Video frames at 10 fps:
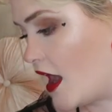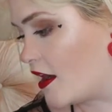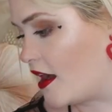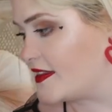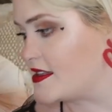I
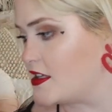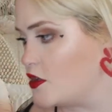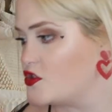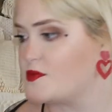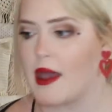got this
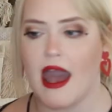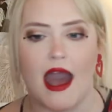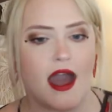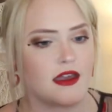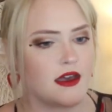huge
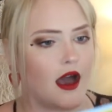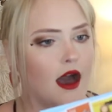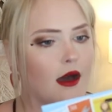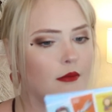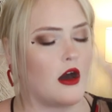pack
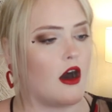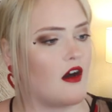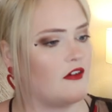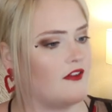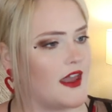
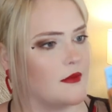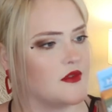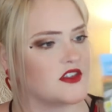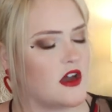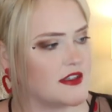off of
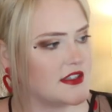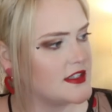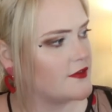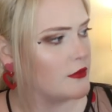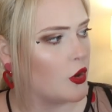Amazon. This
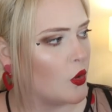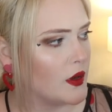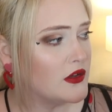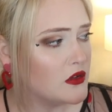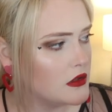is from
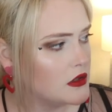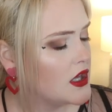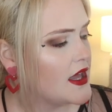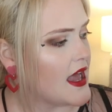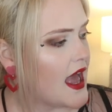Hoyle,
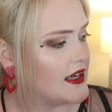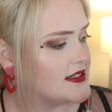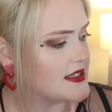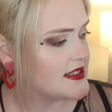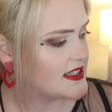and
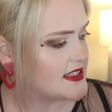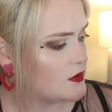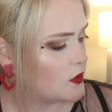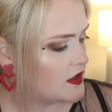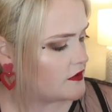it's a
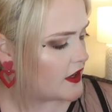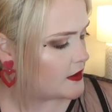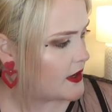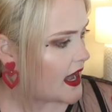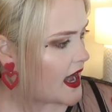6-in-1
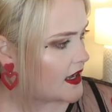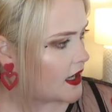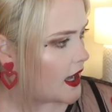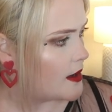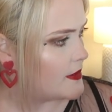fun
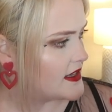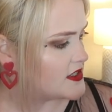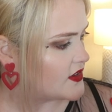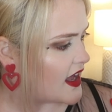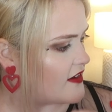pack. And
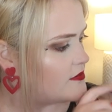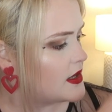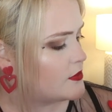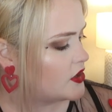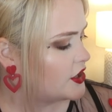so they have
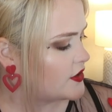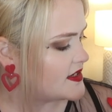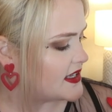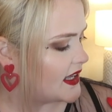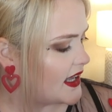Memory,
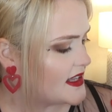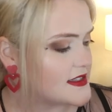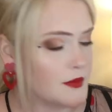Crazy Eights.